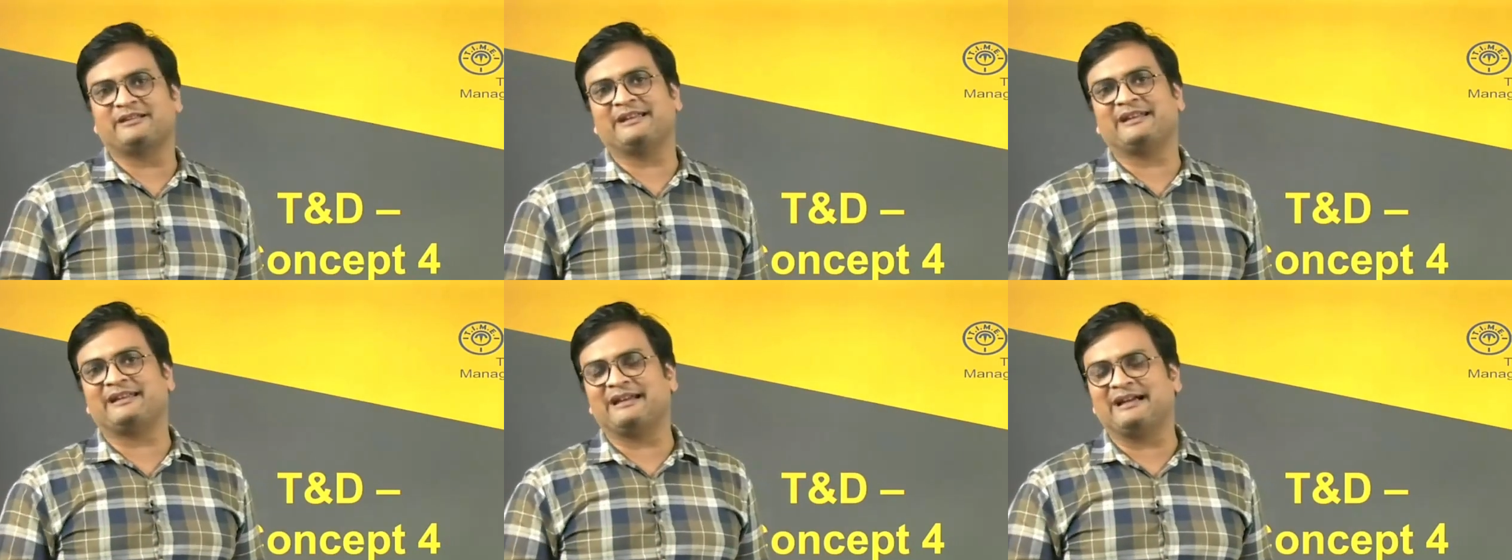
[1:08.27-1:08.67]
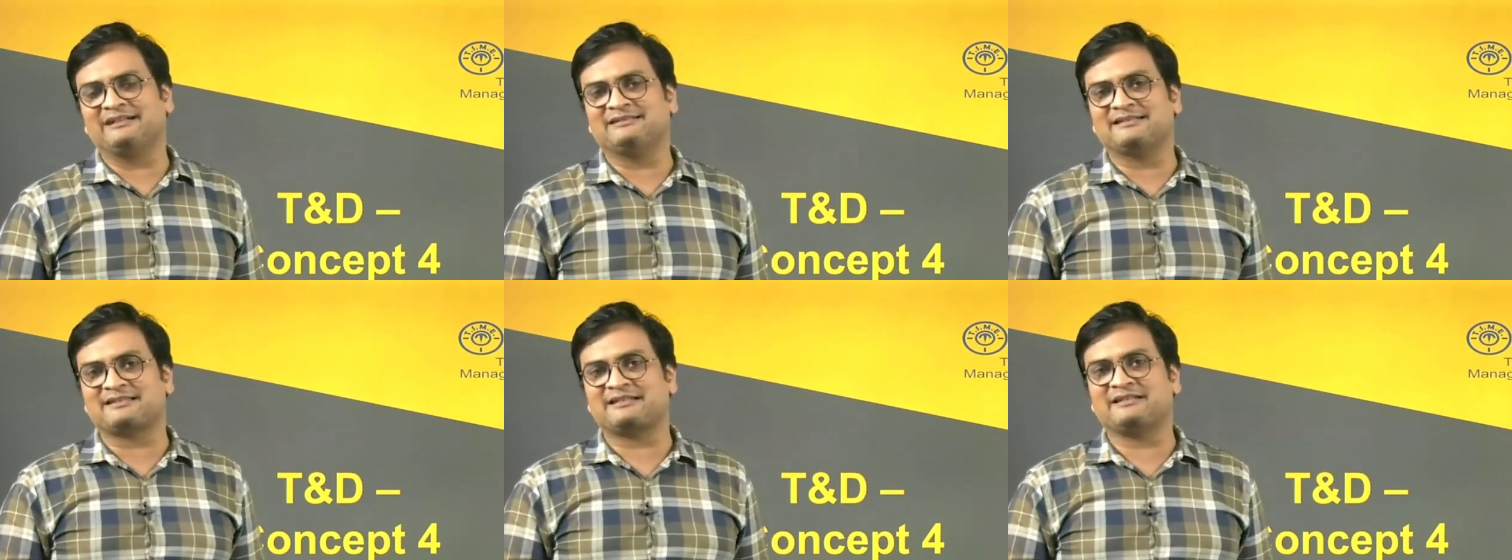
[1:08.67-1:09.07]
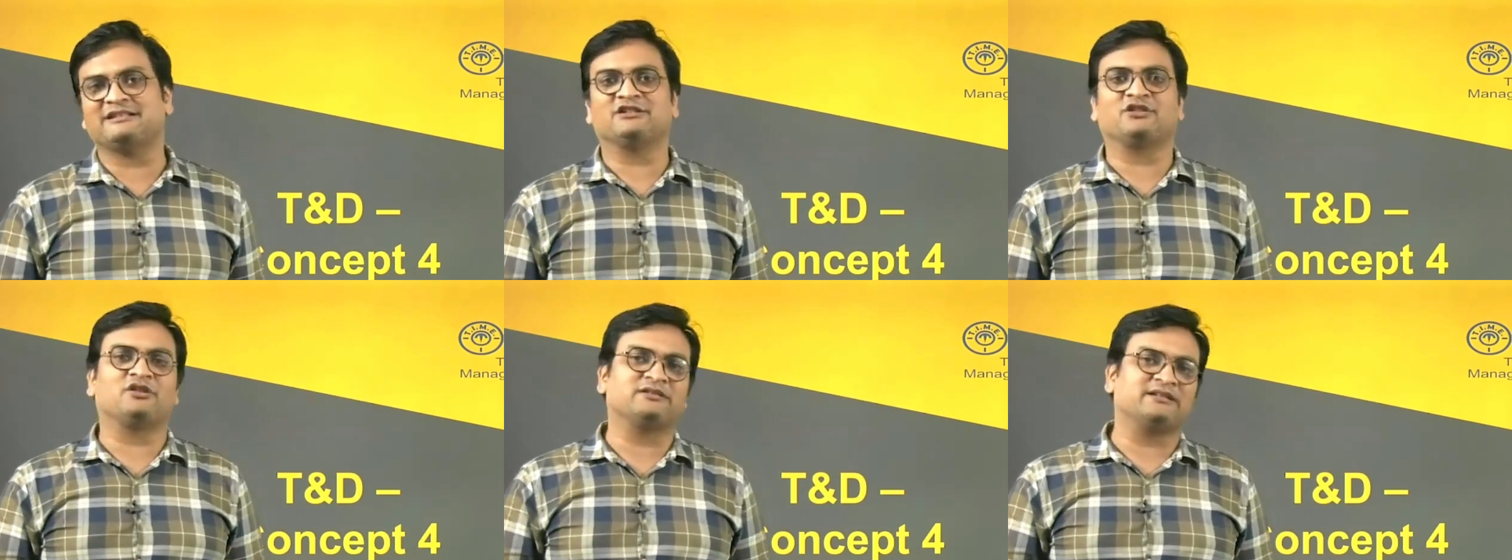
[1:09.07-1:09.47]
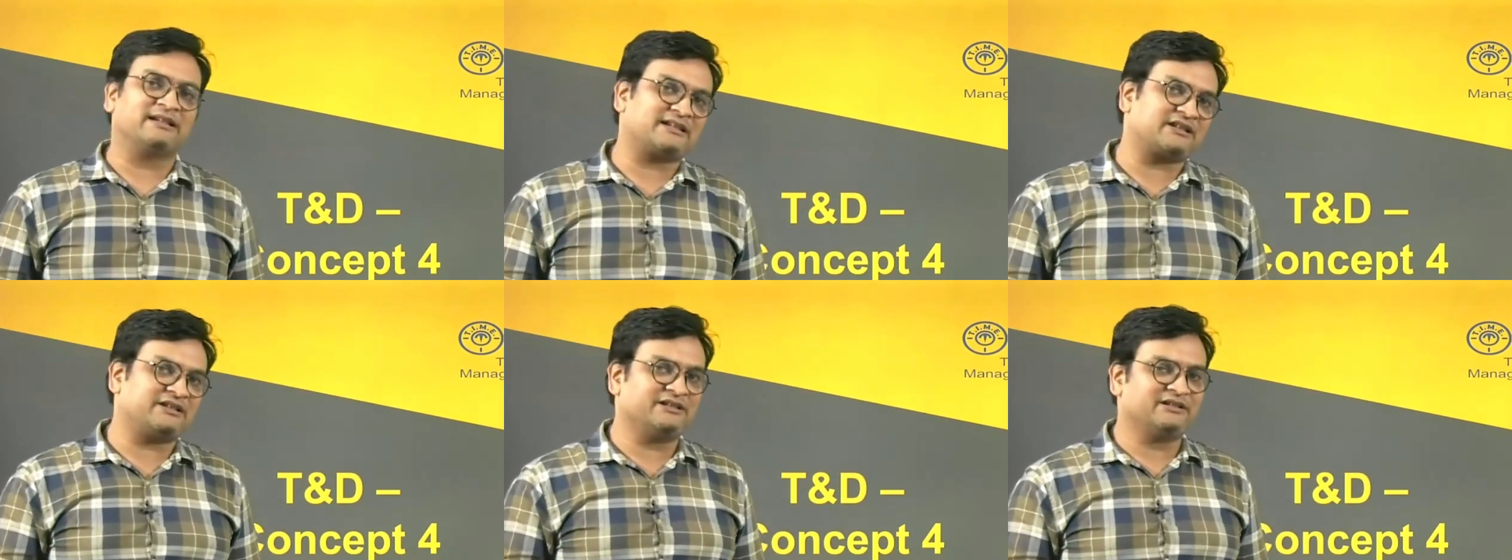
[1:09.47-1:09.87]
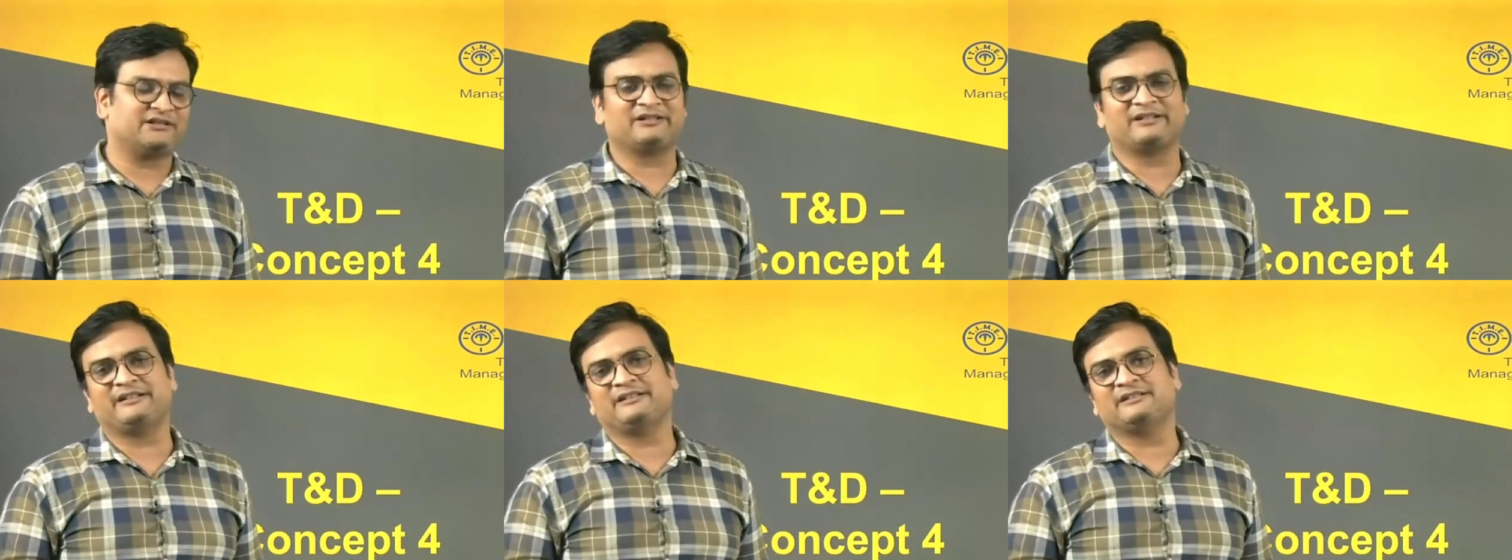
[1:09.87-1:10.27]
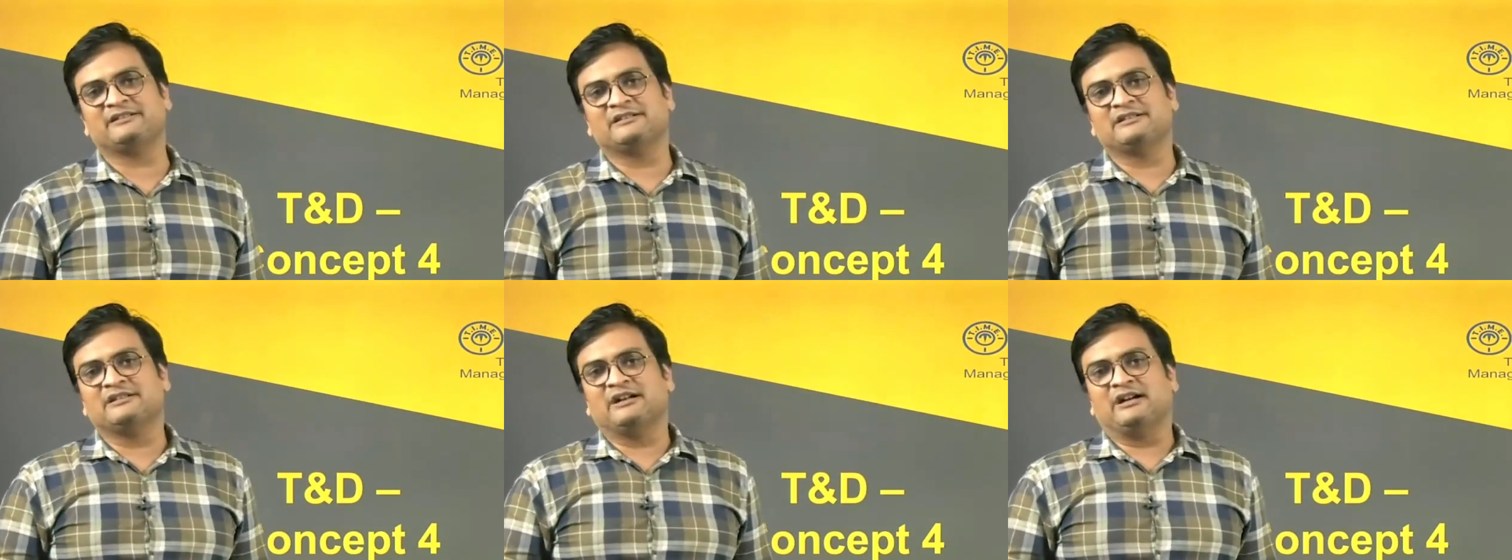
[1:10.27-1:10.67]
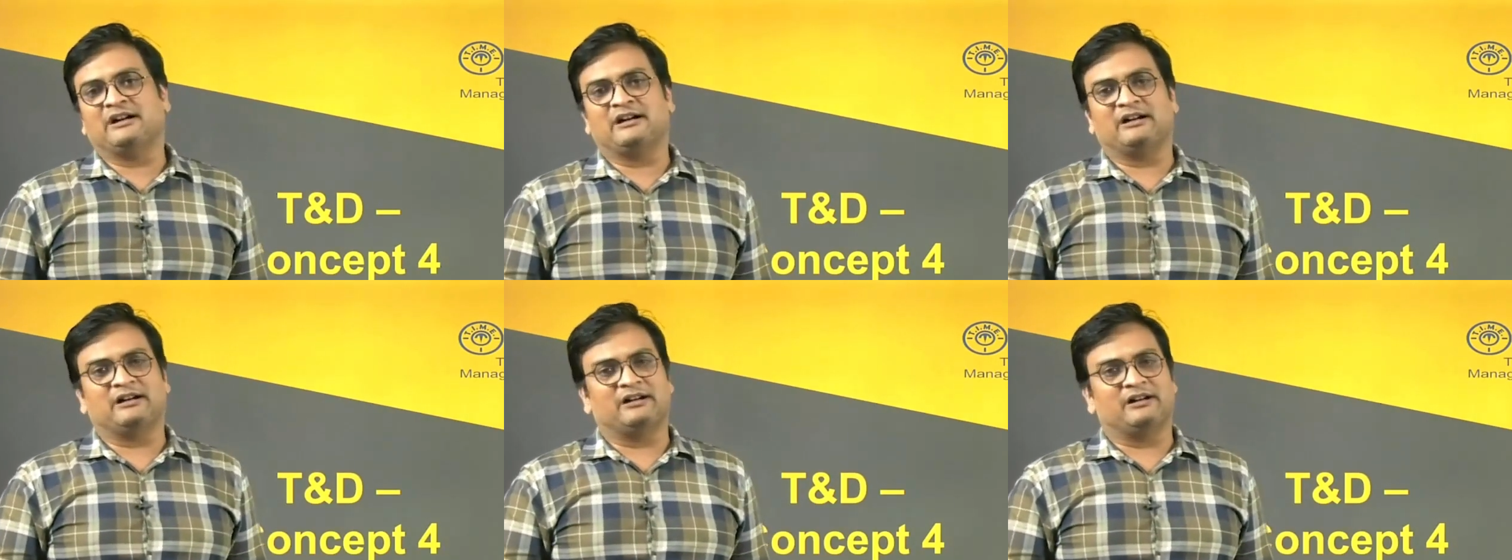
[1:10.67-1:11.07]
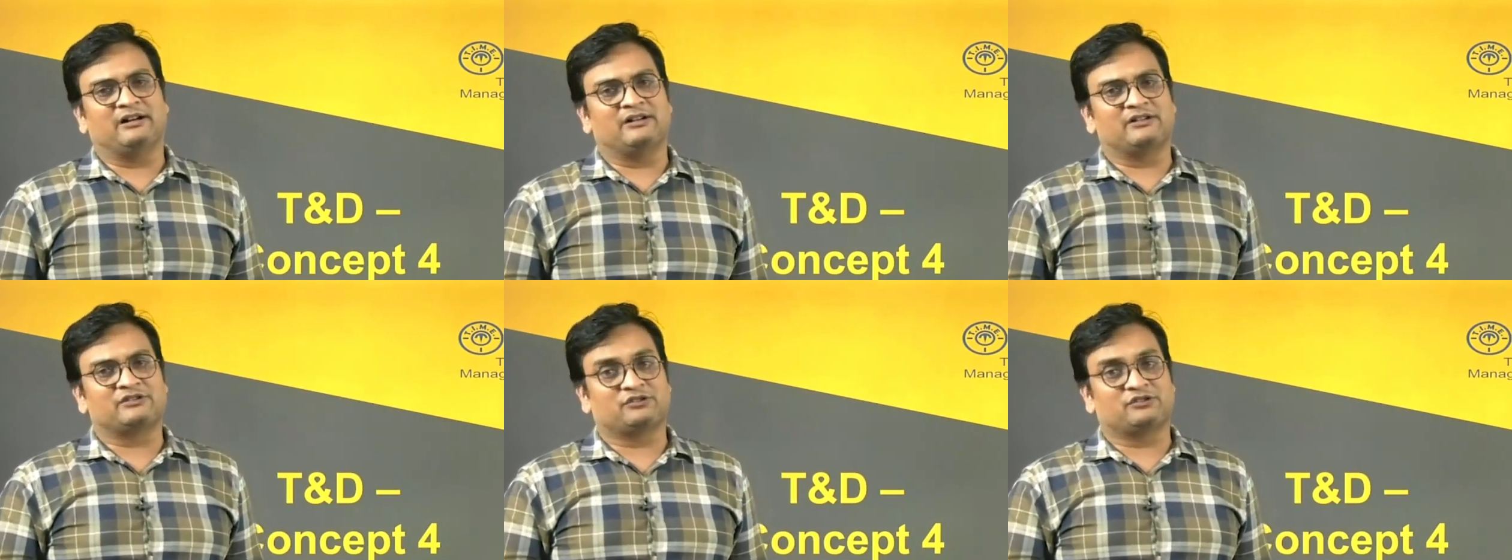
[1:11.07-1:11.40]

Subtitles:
take CAT this year or the next year, right?